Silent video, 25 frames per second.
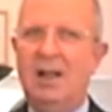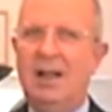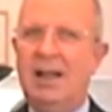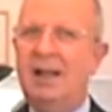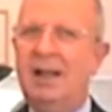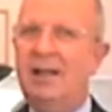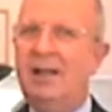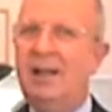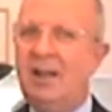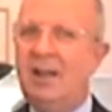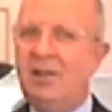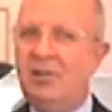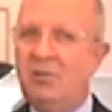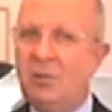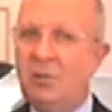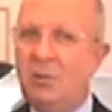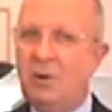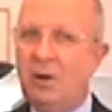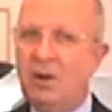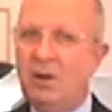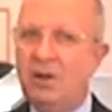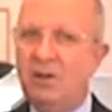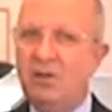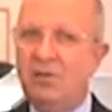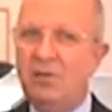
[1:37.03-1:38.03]
And this
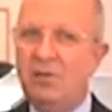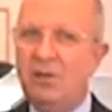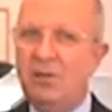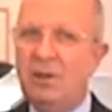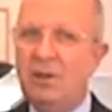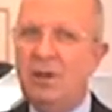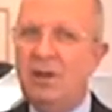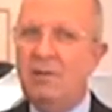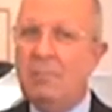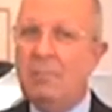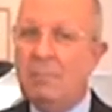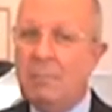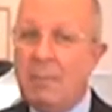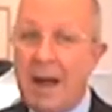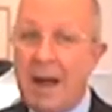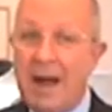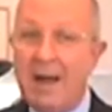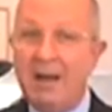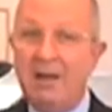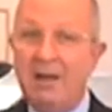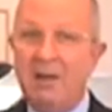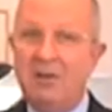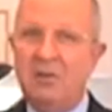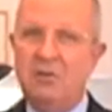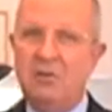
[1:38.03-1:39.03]
was
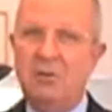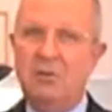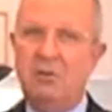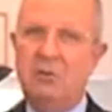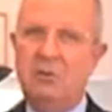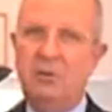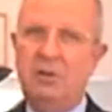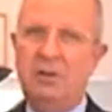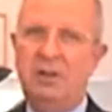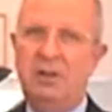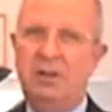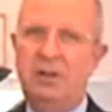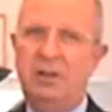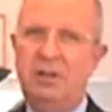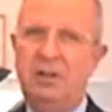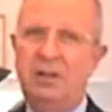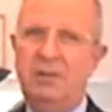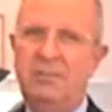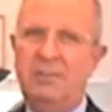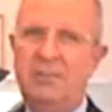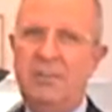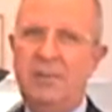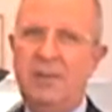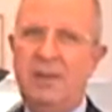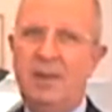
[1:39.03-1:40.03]
my discovery.
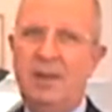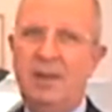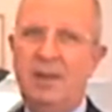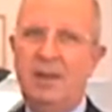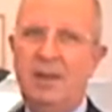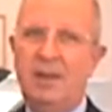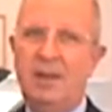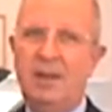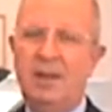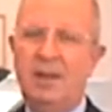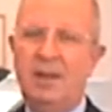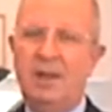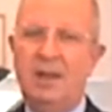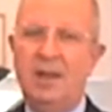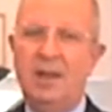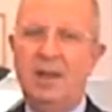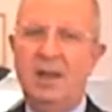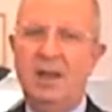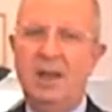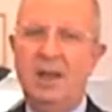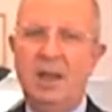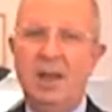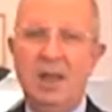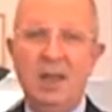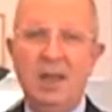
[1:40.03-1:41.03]

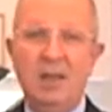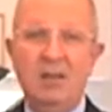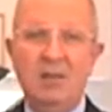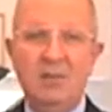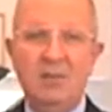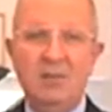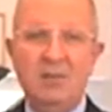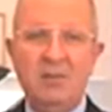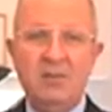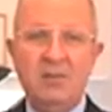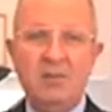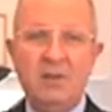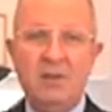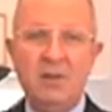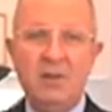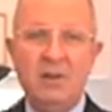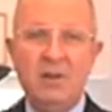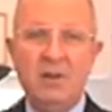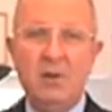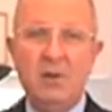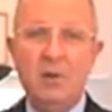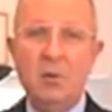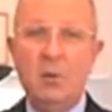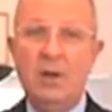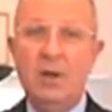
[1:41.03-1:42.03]
If
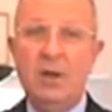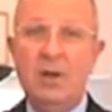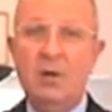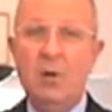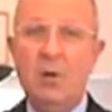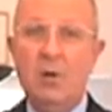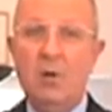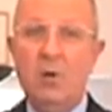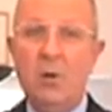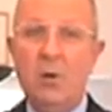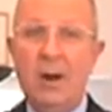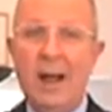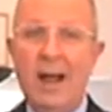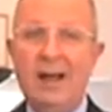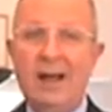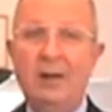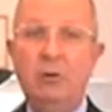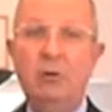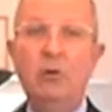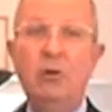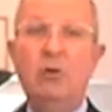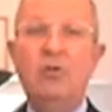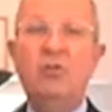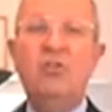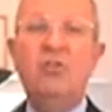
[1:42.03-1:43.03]
we all
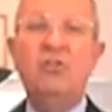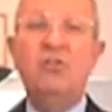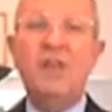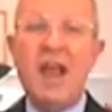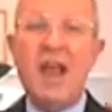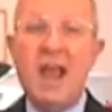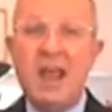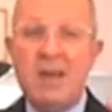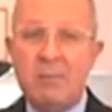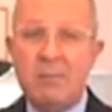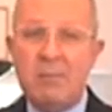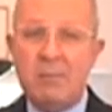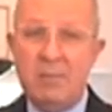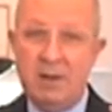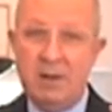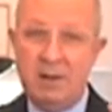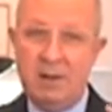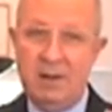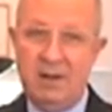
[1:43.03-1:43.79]
had the same